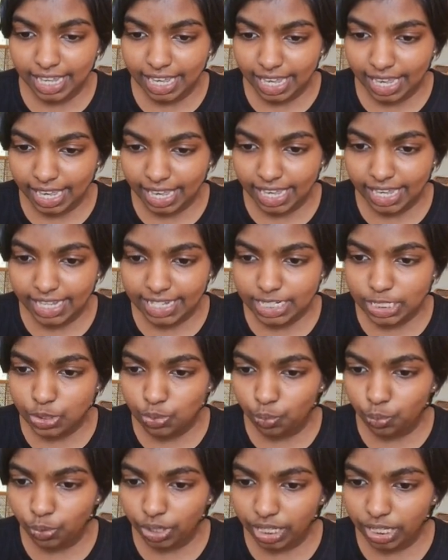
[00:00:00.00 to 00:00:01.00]

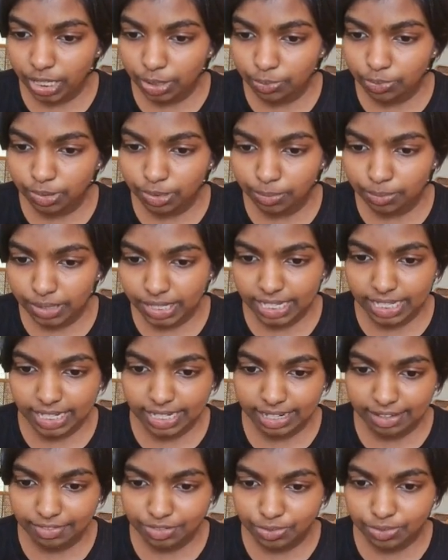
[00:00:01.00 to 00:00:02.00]
and we would be
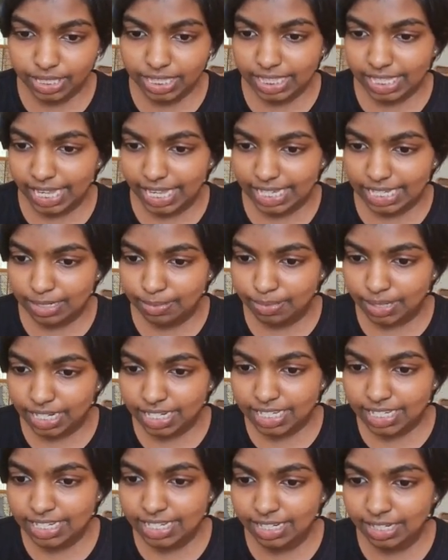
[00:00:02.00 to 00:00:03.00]
left with x
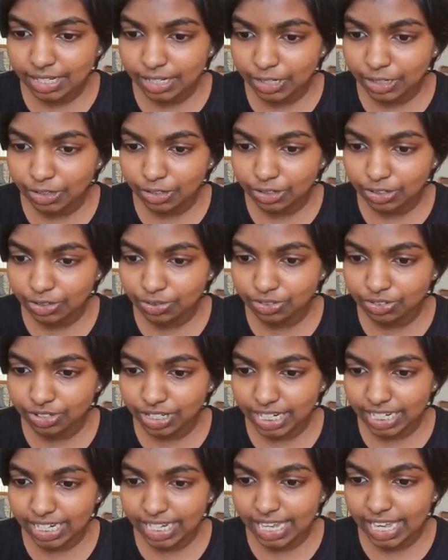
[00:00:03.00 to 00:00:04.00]
plus root
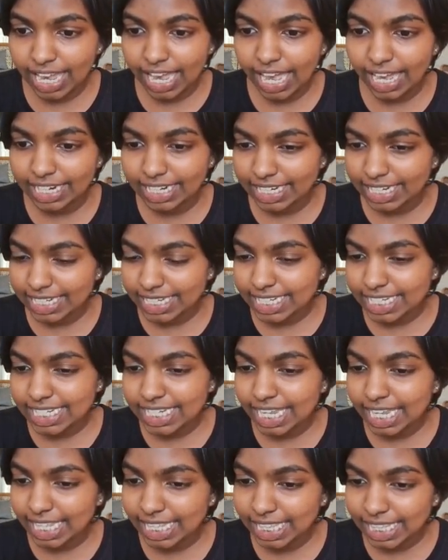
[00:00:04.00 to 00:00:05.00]
3. And yes,
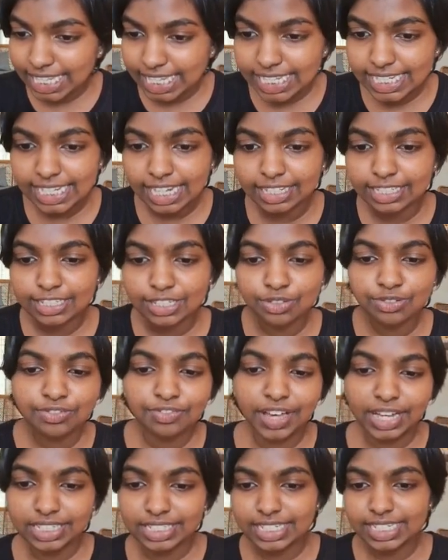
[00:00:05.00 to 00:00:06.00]
these are the two
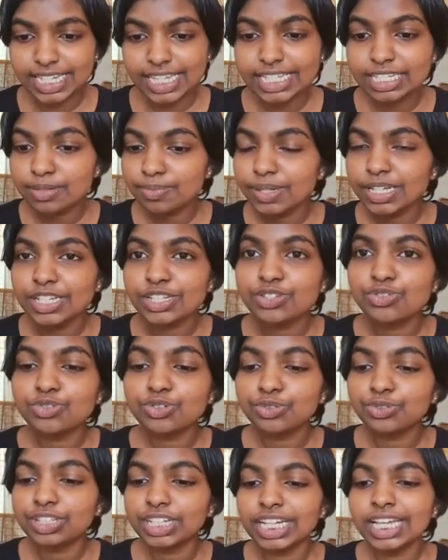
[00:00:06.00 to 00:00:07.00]
factors, x plus 2
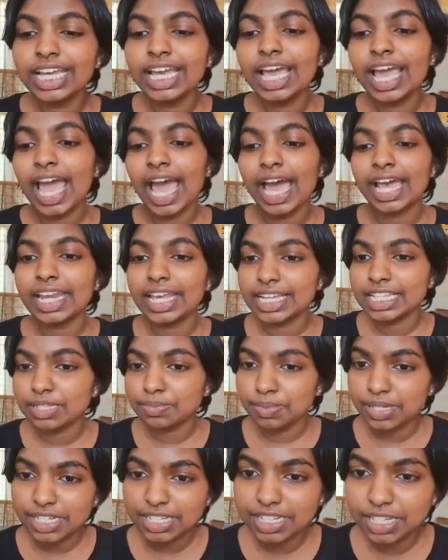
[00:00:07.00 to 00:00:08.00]
root 3 and x
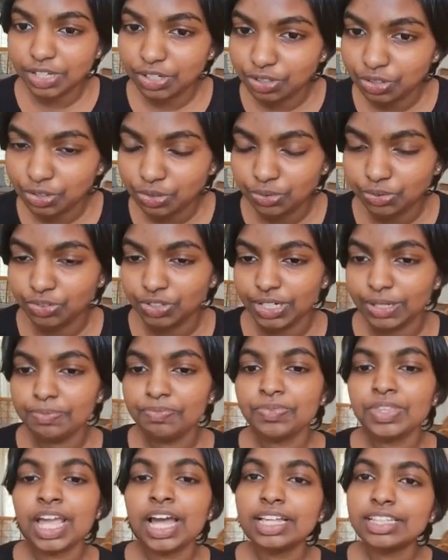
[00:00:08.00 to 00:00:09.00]
plus root 3.
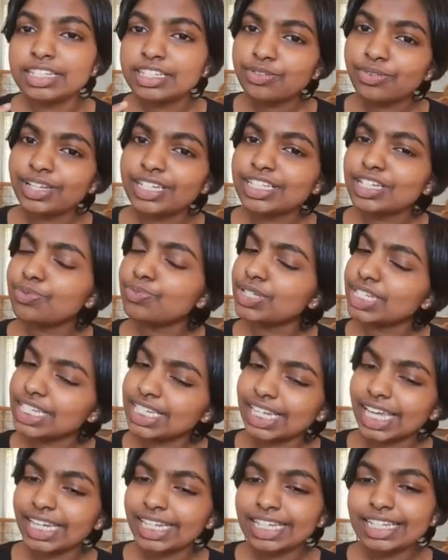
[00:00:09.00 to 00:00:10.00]
This question was
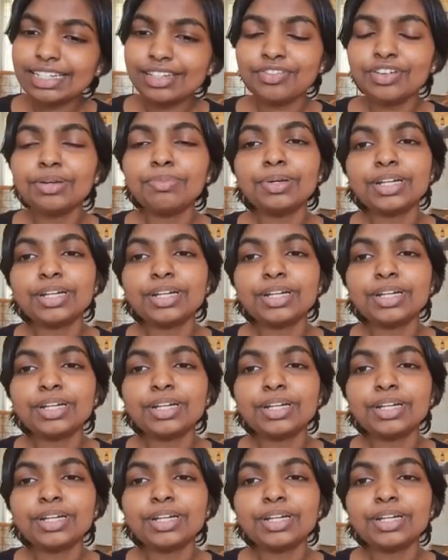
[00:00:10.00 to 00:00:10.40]
slightly different